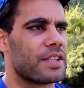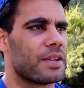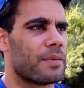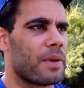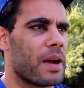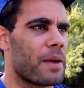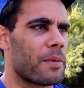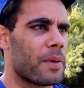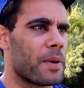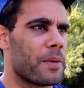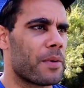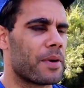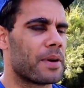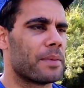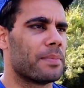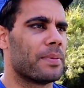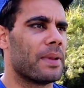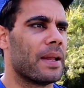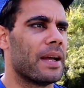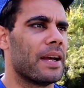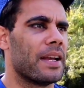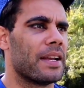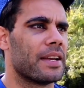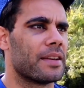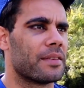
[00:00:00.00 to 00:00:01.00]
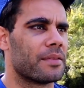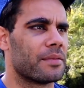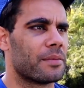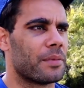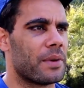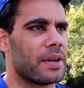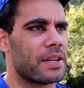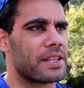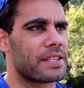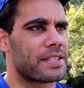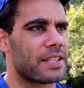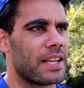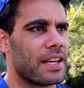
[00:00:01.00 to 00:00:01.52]
and the way we want to play, and
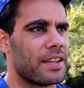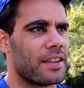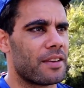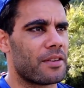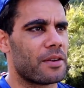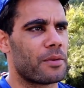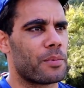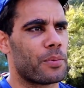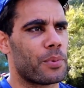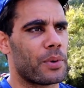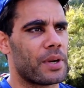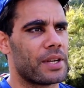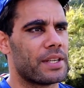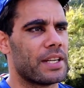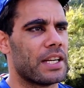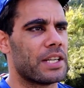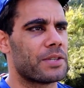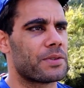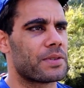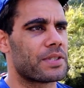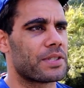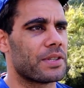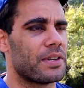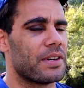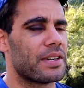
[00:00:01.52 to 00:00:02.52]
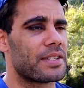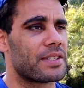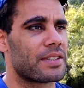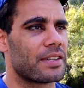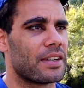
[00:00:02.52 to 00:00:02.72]
we understand they're a pretty dangerous side.